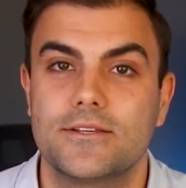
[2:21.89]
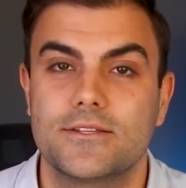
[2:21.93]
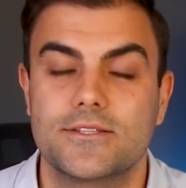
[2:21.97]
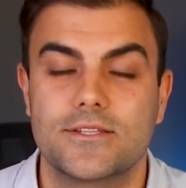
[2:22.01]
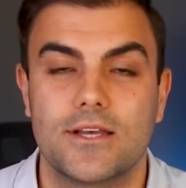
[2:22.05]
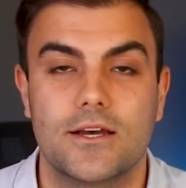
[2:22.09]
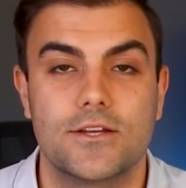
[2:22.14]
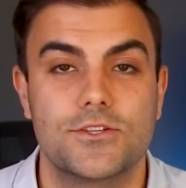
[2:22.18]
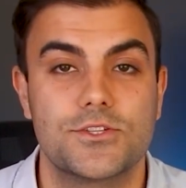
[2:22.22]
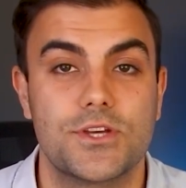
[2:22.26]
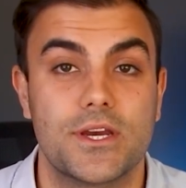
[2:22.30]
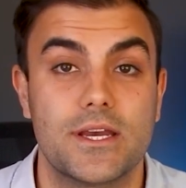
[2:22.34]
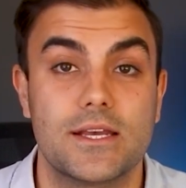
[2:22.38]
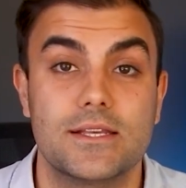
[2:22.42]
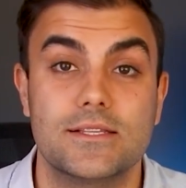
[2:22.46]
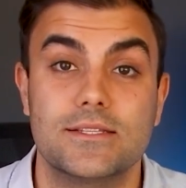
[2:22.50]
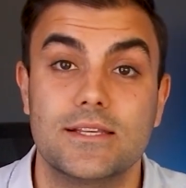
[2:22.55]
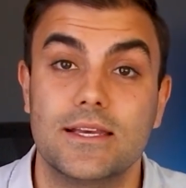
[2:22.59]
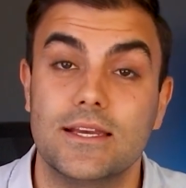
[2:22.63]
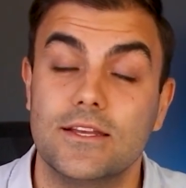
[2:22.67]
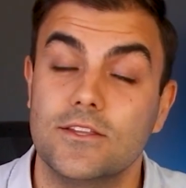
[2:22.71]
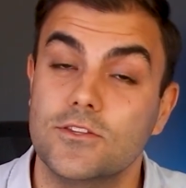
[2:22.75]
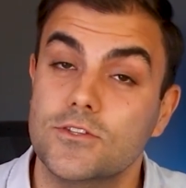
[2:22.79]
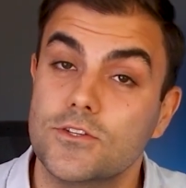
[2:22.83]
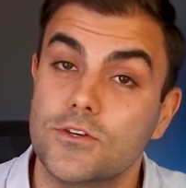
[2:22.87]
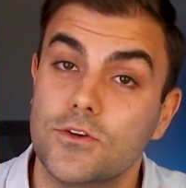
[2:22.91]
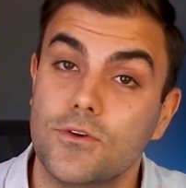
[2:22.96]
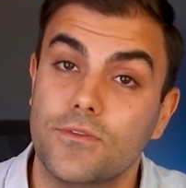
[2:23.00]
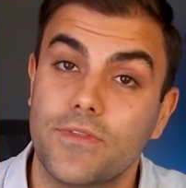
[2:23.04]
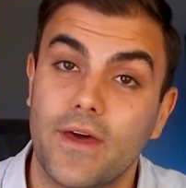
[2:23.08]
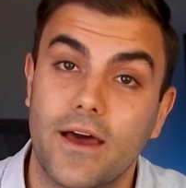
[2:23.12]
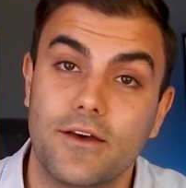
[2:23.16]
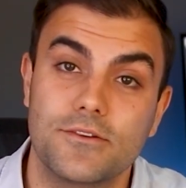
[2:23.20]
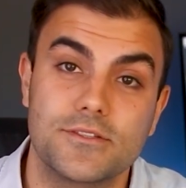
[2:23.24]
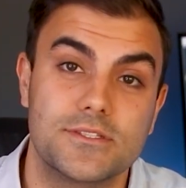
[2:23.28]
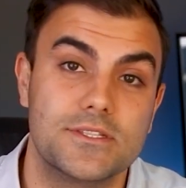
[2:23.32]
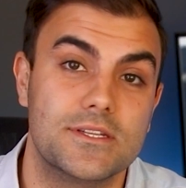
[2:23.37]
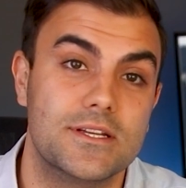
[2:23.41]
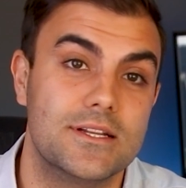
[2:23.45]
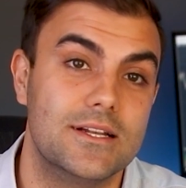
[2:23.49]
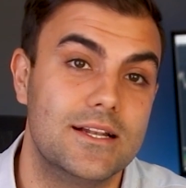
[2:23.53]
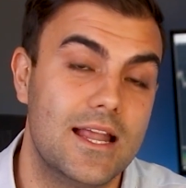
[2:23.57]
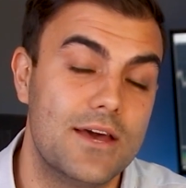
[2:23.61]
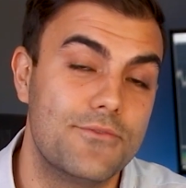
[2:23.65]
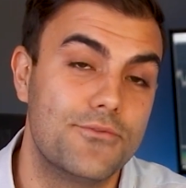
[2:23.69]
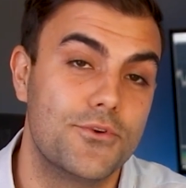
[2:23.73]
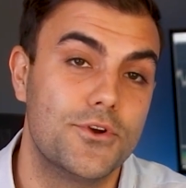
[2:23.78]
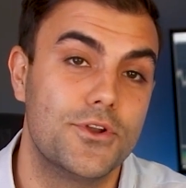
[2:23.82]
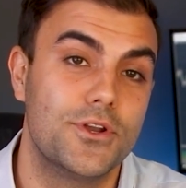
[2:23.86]
such as in
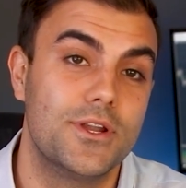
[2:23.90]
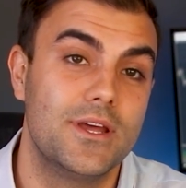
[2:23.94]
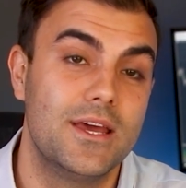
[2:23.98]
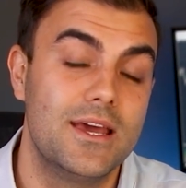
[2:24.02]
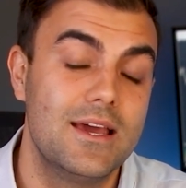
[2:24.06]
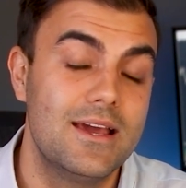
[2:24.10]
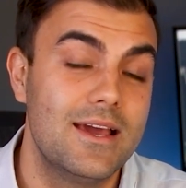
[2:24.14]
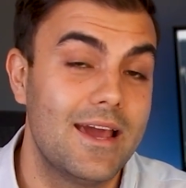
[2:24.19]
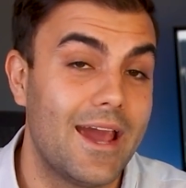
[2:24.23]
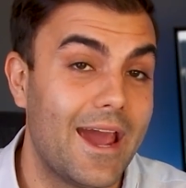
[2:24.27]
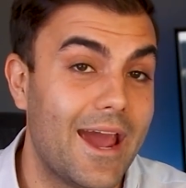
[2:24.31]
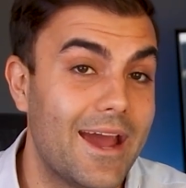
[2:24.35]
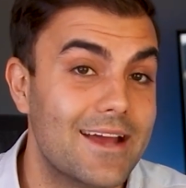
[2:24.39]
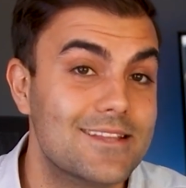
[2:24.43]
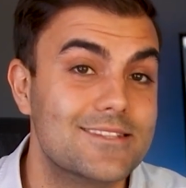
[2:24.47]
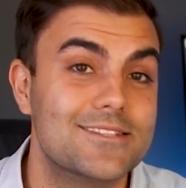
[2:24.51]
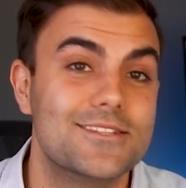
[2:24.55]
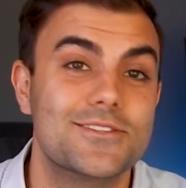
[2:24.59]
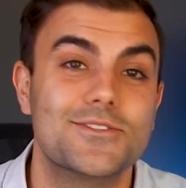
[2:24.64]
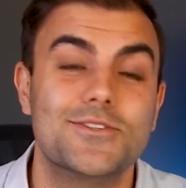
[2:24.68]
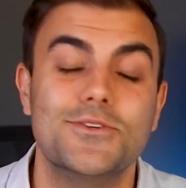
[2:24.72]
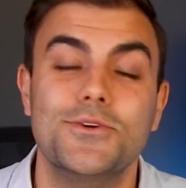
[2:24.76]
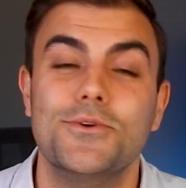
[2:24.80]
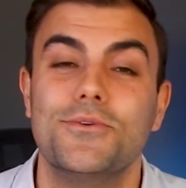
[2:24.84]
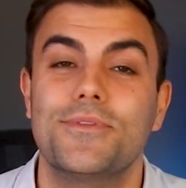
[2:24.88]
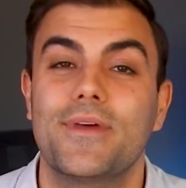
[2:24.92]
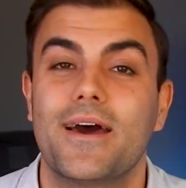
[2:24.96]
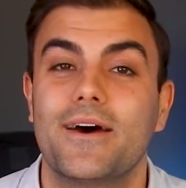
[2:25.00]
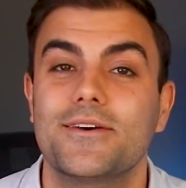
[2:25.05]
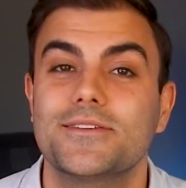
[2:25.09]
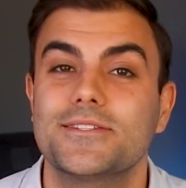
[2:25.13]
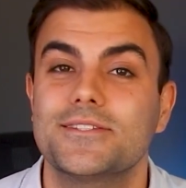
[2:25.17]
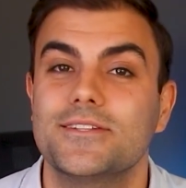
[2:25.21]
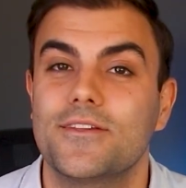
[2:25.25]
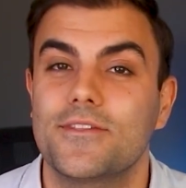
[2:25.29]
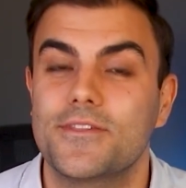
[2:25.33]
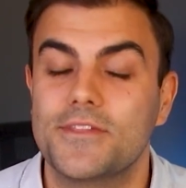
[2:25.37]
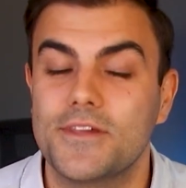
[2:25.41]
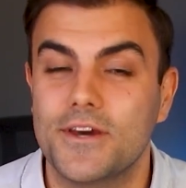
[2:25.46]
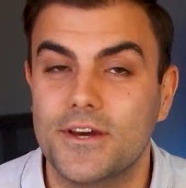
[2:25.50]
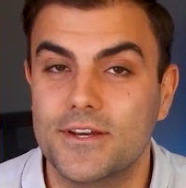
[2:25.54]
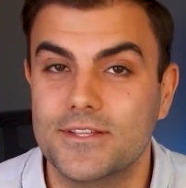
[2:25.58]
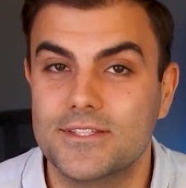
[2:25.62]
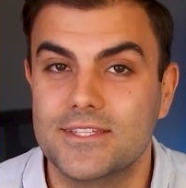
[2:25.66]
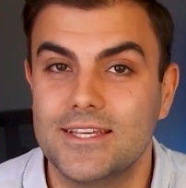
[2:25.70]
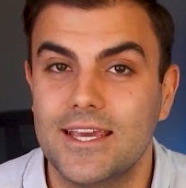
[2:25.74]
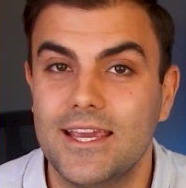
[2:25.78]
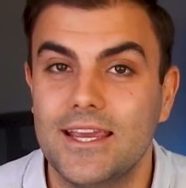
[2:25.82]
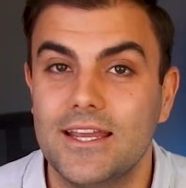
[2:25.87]
2011 and
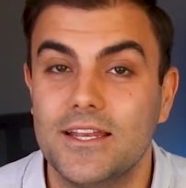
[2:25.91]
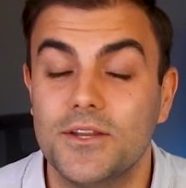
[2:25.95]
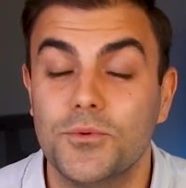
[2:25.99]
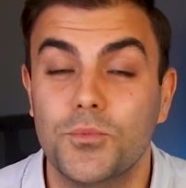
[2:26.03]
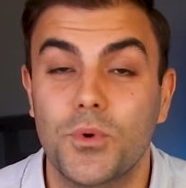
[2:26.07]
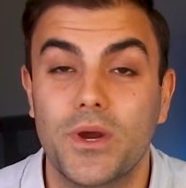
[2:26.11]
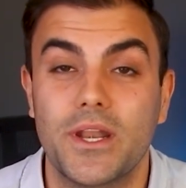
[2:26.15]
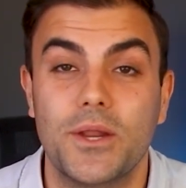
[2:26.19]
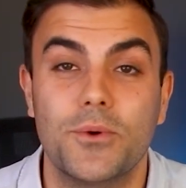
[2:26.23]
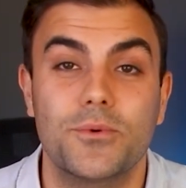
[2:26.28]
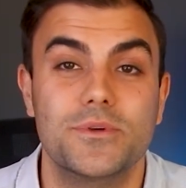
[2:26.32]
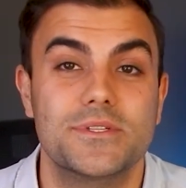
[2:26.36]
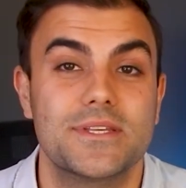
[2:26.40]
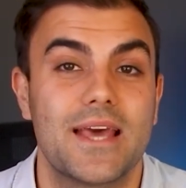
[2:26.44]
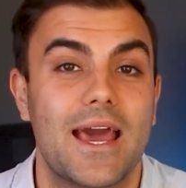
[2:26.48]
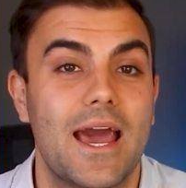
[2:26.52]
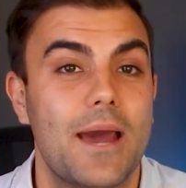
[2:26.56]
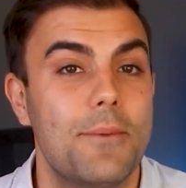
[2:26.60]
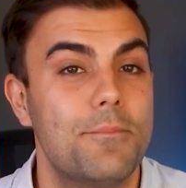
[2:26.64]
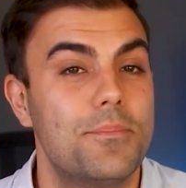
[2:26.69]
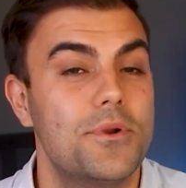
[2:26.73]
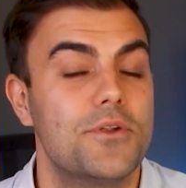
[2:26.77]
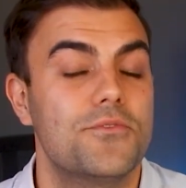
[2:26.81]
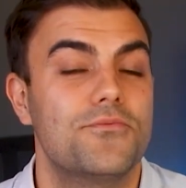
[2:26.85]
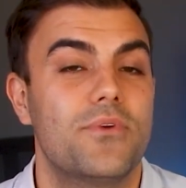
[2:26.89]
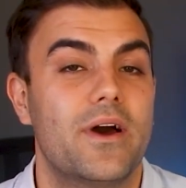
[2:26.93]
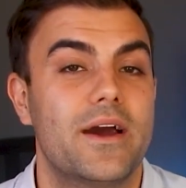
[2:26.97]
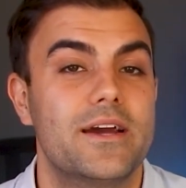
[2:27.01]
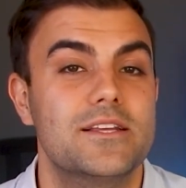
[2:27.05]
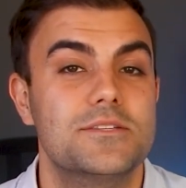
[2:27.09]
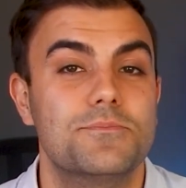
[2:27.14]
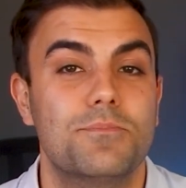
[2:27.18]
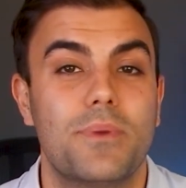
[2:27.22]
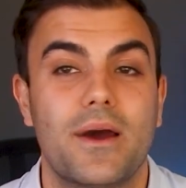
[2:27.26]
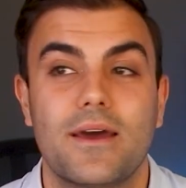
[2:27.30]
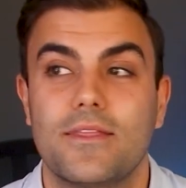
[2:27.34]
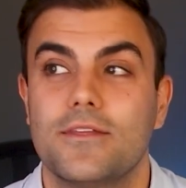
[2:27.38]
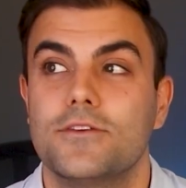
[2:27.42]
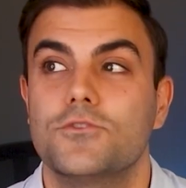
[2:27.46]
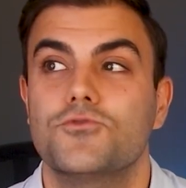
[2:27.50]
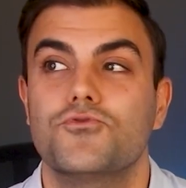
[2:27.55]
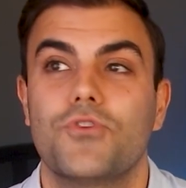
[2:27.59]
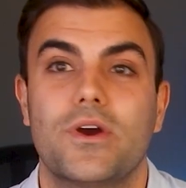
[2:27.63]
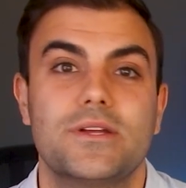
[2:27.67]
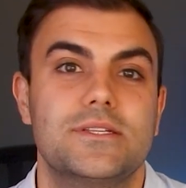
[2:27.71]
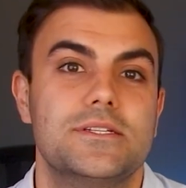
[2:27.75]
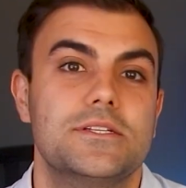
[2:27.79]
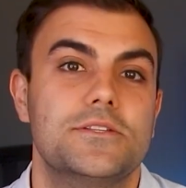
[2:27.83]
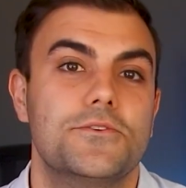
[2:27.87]
2013, when it was amplified by the
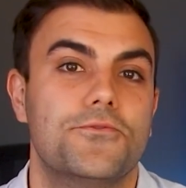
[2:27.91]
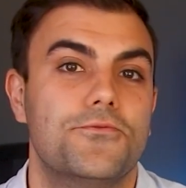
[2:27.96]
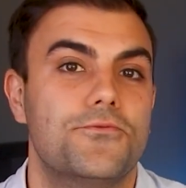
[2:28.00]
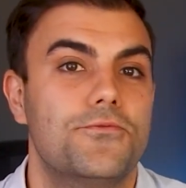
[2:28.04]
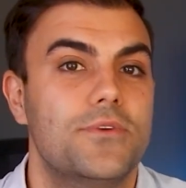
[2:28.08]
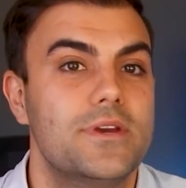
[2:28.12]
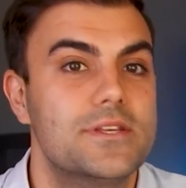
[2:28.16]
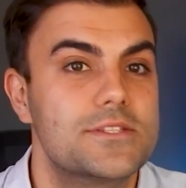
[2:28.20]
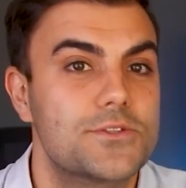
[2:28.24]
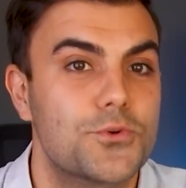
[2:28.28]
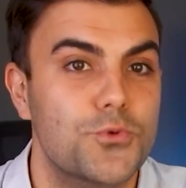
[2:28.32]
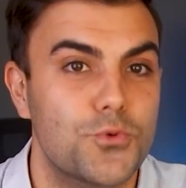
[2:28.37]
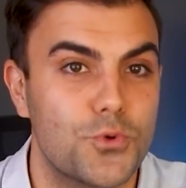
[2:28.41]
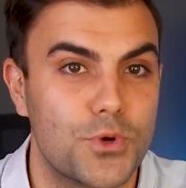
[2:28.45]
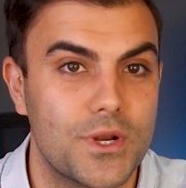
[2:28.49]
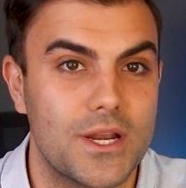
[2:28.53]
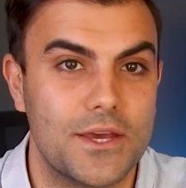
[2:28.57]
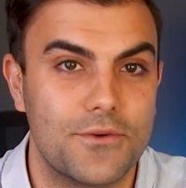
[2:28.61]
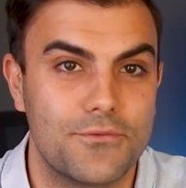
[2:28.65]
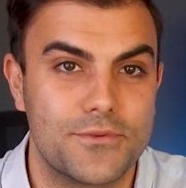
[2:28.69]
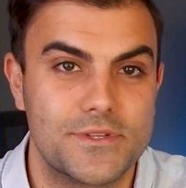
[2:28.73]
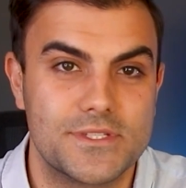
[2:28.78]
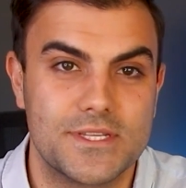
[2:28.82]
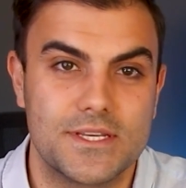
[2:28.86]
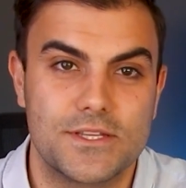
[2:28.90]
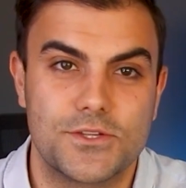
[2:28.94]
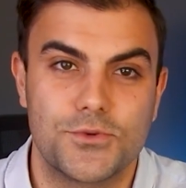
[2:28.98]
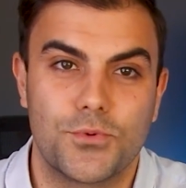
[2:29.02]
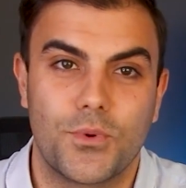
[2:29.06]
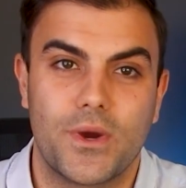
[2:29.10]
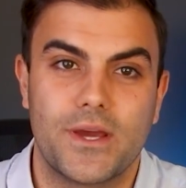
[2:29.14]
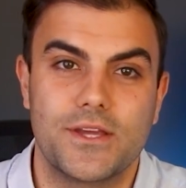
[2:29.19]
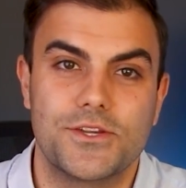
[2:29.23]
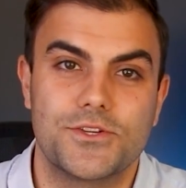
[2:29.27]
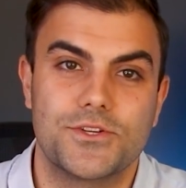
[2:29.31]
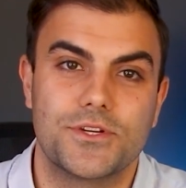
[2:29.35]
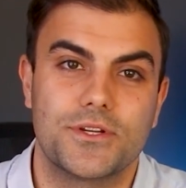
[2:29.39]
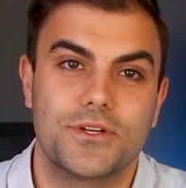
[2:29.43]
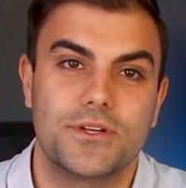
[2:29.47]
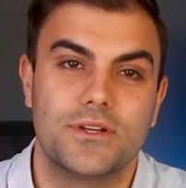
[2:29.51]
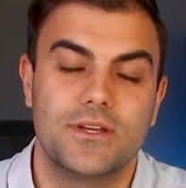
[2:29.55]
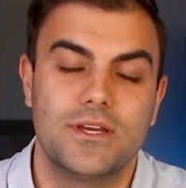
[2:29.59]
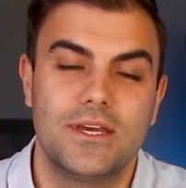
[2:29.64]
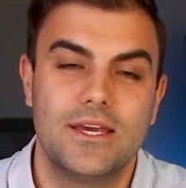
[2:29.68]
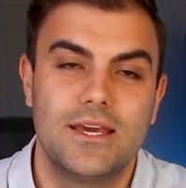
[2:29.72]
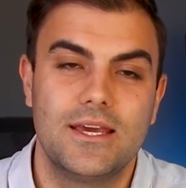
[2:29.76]
dreaded fiscal cliff situation.